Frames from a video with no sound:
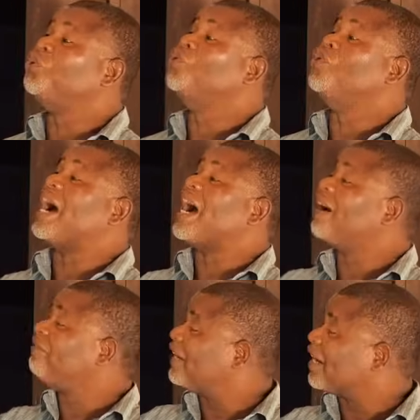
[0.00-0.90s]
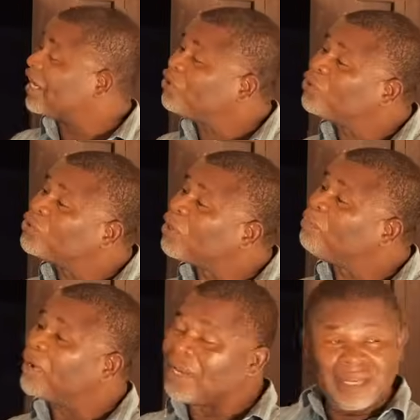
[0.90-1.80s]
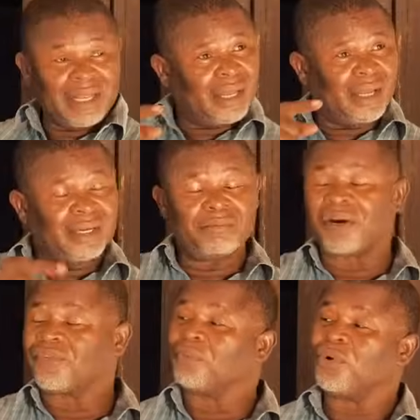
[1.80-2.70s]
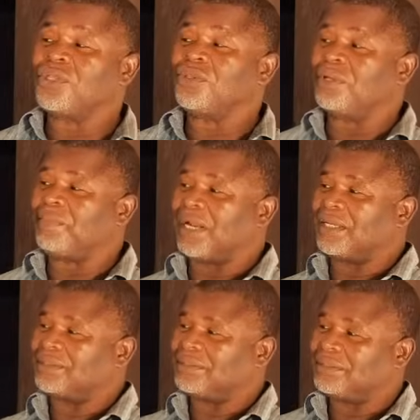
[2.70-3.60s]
Do you not have the right to stop Rima from going to the palace?